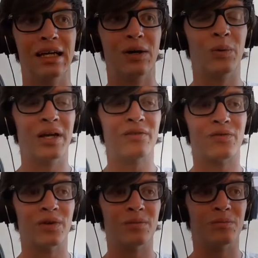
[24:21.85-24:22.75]
Away
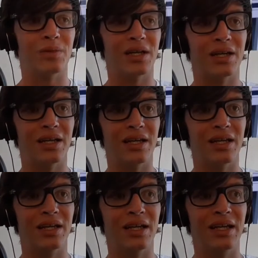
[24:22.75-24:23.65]
from
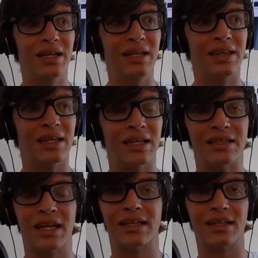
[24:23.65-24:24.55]
anything.
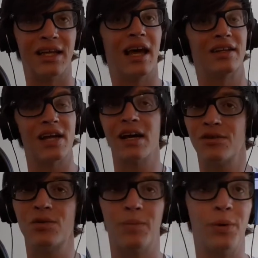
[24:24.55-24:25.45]
Like, yeah, tied
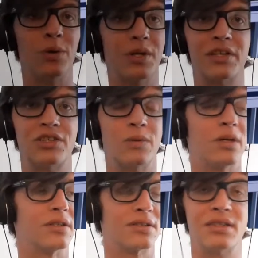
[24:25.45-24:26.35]
to a pole like she
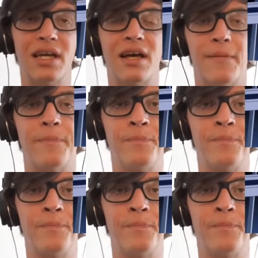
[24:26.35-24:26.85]
was. Yeah,